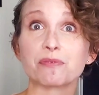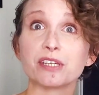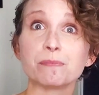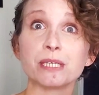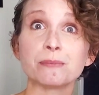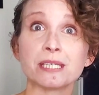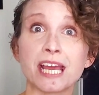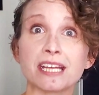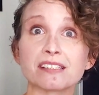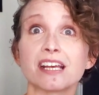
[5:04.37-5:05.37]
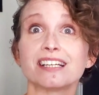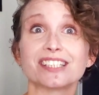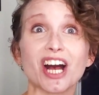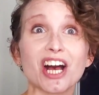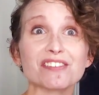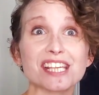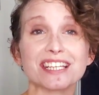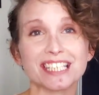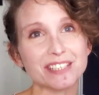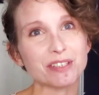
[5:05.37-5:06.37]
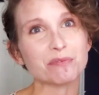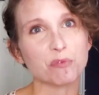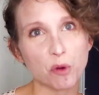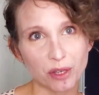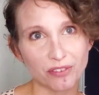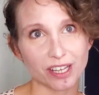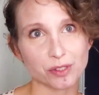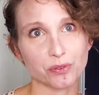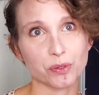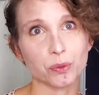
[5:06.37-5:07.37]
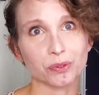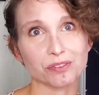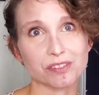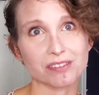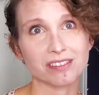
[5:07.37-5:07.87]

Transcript: with VPPAs to offset even more fossil fuels.